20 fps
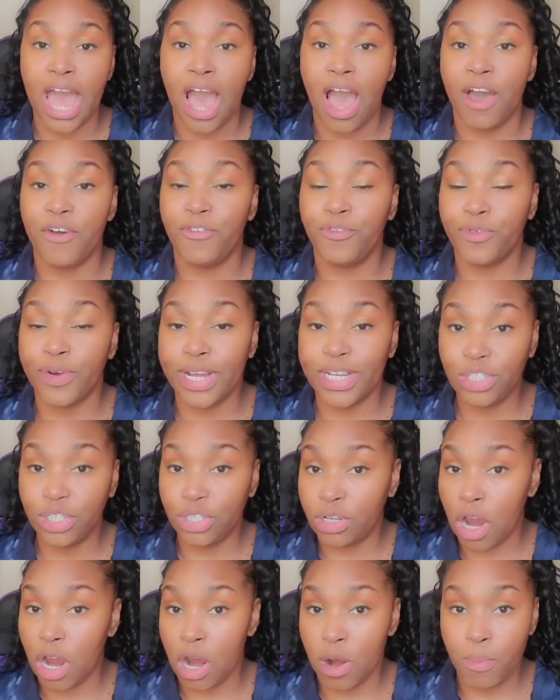A Fresh
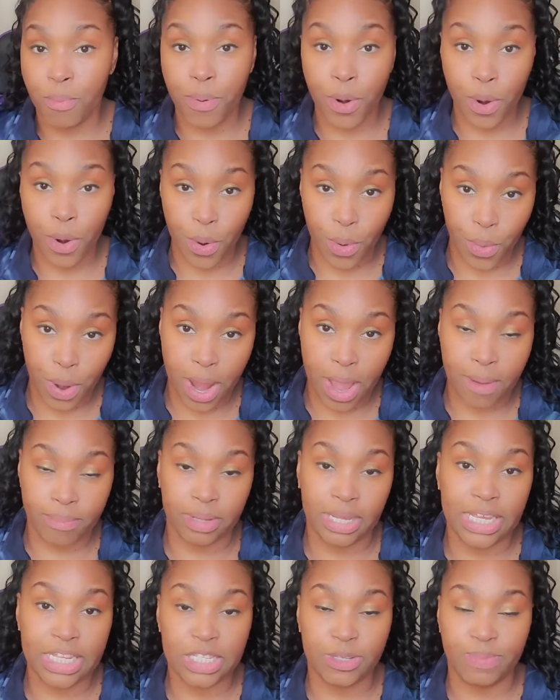Start program
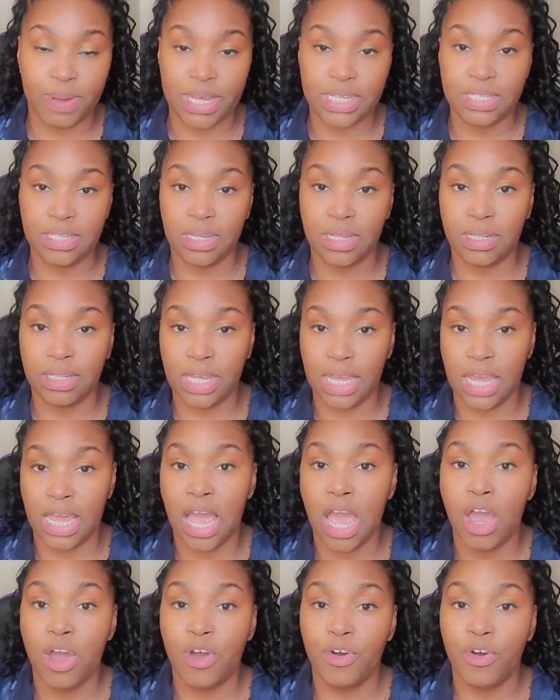is basically